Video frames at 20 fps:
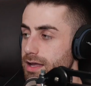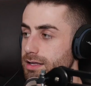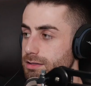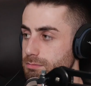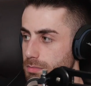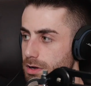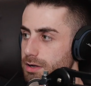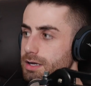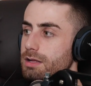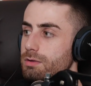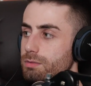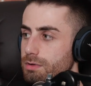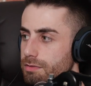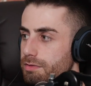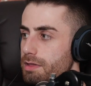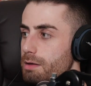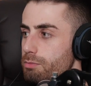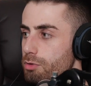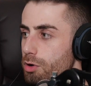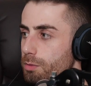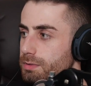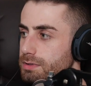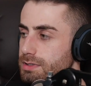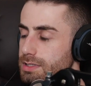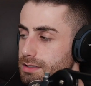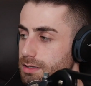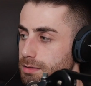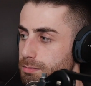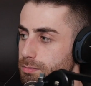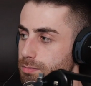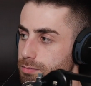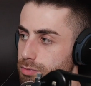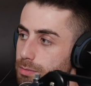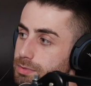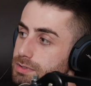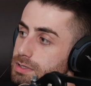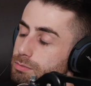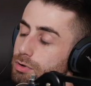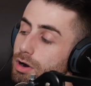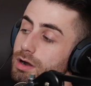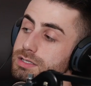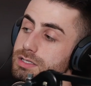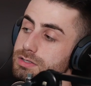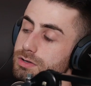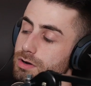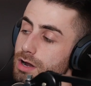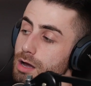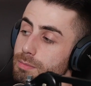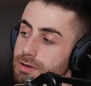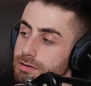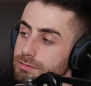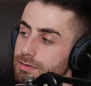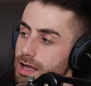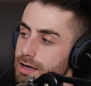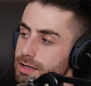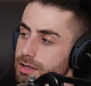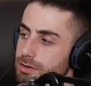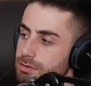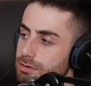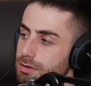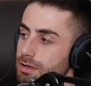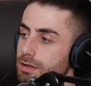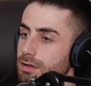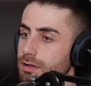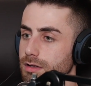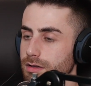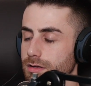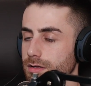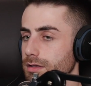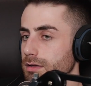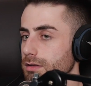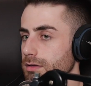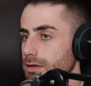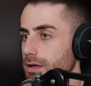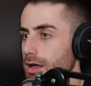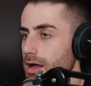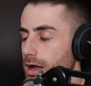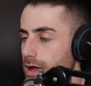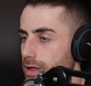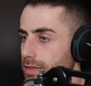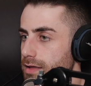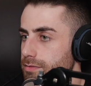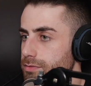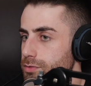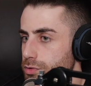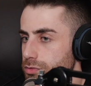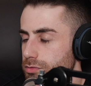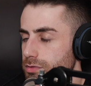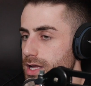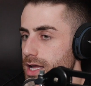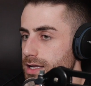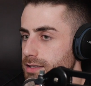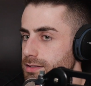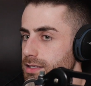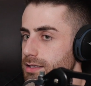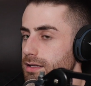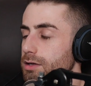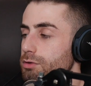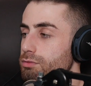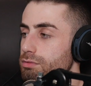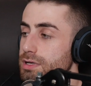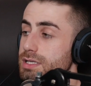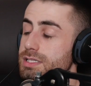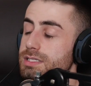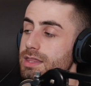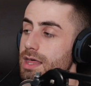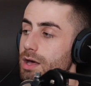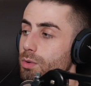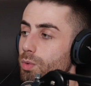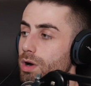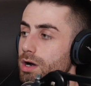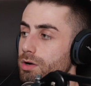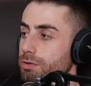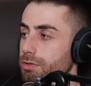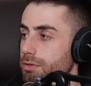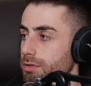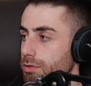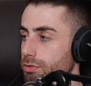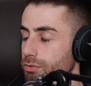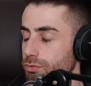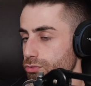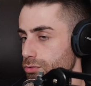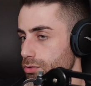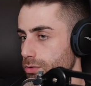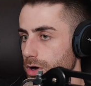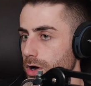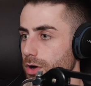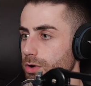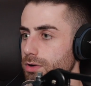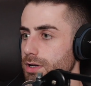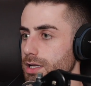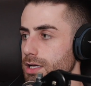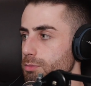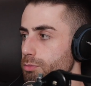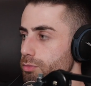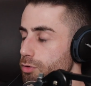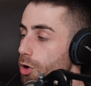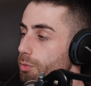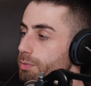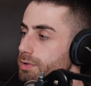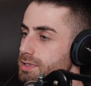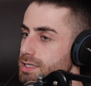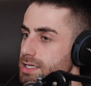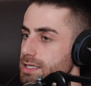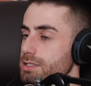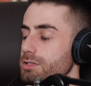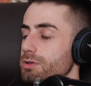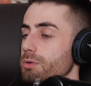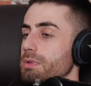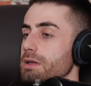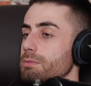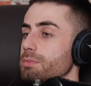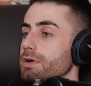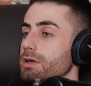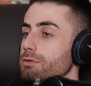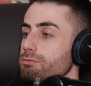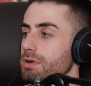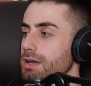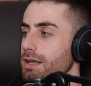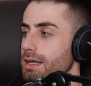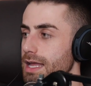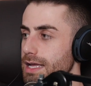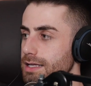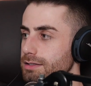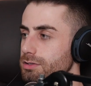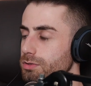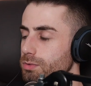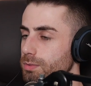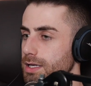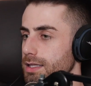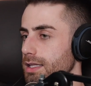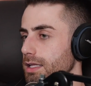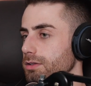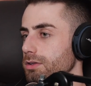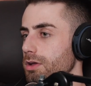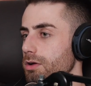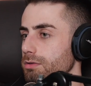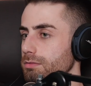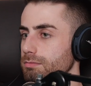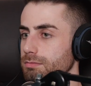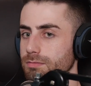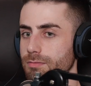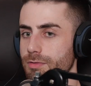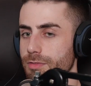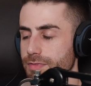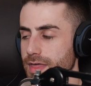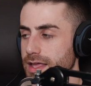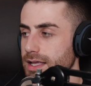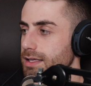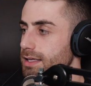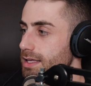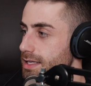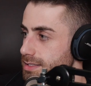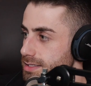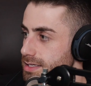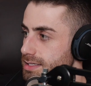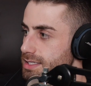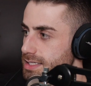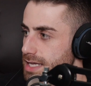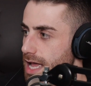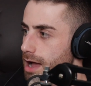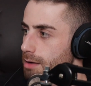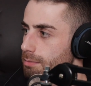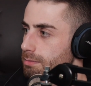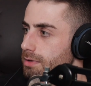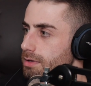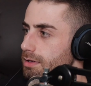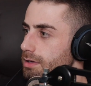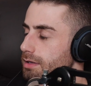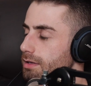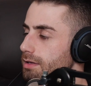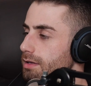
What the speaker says: made money with their property. The property price has gone up in value and they've increased their wealth through owning property. And so people can relate to it and they don't think it's a scam.